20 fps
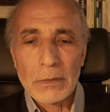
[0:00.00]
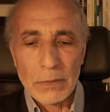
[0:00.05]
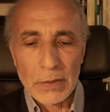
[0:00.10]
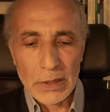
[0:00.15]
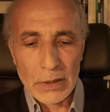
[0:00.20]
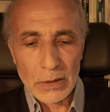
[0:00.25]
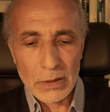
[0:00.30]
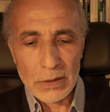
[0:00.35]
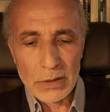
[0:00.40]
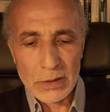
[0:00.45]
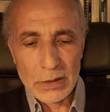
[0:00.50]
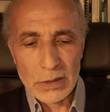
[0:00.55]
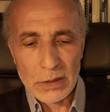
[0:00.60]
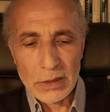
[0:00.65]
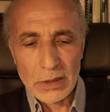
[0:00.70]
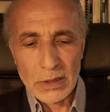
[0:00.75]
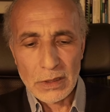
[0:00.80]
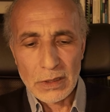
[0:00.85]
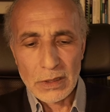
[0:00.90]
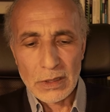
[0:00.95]
Because,
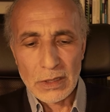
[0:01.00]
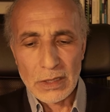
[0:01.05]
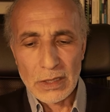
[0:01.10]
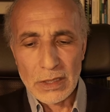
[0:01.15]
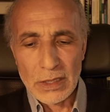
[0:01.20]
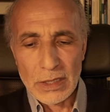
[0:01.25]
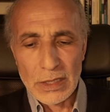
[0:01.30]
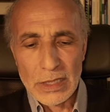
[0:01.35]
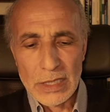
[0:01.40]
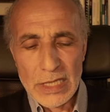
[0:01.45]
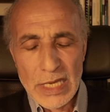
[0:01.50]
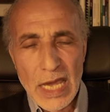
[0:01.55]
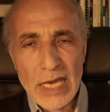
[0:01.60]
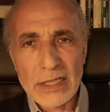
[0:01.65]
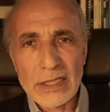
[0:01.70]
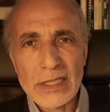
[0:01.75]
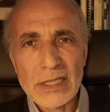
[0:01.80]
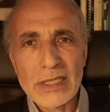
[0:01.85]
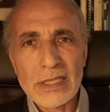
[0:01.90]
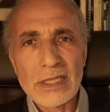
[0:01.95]

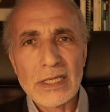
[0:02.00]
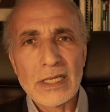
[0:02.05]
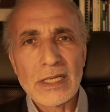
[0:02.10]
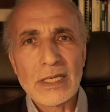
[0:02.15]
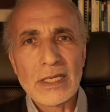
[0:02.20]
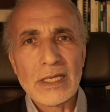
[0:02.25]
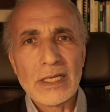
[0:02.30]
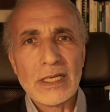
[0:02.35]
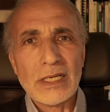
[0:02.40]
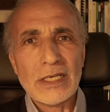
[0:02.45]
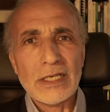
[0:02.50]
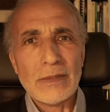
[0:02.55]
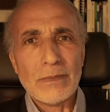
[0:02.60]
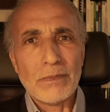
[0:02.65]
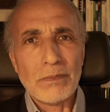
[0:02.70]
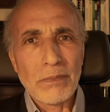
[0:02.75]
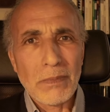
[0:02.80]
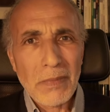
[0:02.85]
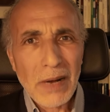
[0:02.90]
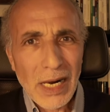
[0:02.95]
yes,
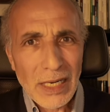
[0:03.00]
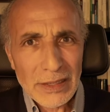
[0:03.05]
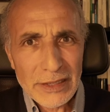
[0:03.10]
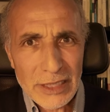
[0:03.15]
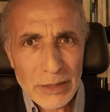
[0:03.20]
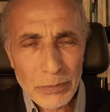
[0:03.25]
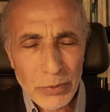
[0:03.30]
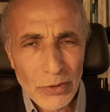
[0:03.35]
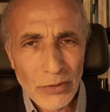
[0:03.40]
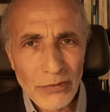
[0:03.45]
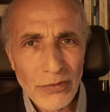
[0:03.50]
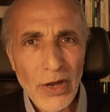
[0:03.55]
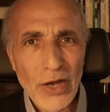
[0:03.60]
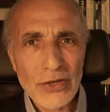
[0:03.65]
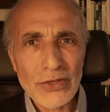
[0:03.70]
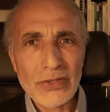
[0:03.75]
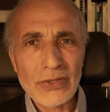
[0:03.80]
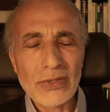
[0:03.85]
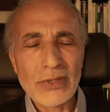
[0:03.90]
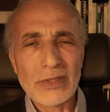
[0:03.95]
multiple
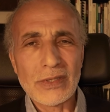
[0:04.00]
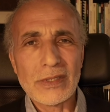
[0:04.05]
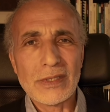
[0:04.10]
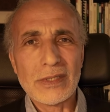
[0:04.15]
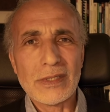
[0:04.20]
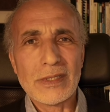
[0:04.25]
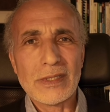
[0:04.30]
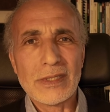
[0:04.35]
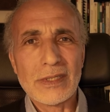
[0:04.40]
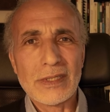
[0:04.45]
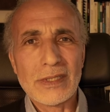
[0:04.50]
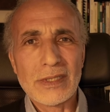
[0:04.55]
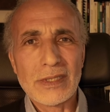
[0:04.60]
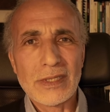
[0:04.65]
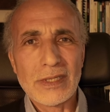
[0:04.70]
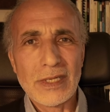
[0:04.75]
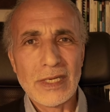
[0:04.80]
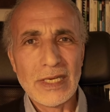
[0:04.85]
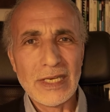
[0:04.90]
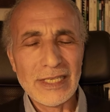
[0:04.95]

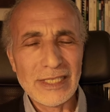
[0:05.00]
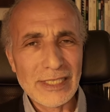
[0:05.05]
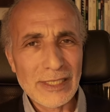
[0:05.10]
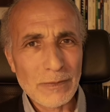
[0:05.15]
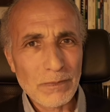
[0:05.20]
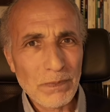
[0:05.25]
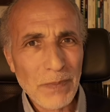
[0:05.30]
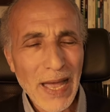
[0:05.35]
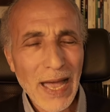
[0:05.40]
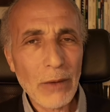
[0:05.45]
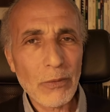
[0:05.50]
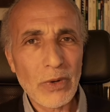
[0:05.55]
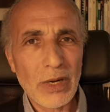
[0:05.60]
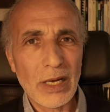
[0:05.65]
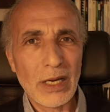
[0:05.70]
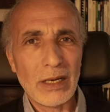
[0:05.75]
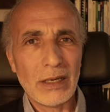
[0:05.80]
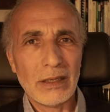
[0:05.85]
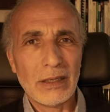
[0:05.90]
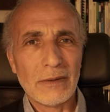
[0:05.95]
voices, its
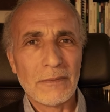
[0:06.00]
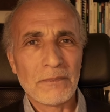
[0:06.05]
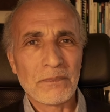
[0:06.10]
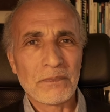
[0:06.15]
power,